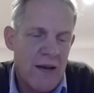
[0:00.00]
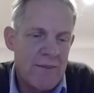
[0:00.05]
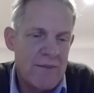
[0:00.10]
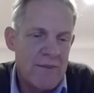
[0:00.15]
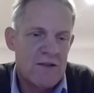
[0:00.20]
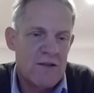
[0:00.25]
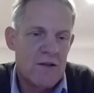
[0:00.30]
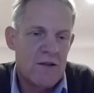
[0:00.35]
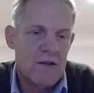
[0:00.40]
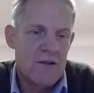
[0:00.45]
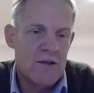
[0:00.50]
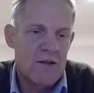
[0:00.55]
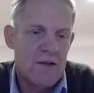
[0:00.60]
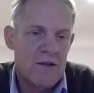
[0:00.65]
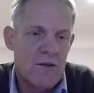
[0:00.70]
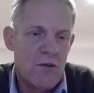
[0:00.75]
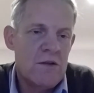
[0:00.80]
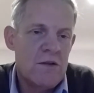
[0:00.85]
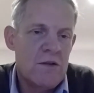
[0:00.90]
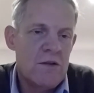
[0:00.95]
that natural
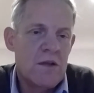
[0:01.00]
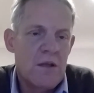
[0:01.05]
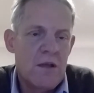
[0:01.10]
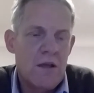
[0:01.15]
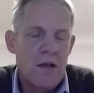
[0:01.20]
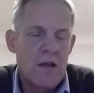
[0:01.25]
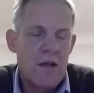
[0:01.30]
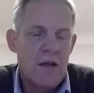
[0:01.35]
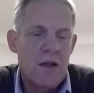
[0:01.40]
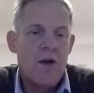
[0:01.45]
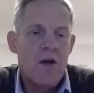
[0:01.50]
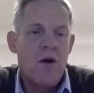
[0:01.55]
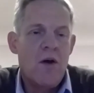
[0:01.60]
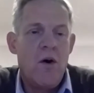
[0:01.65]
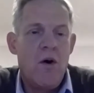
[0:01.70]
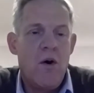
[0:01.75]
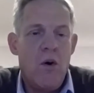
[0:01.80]
climate solutions,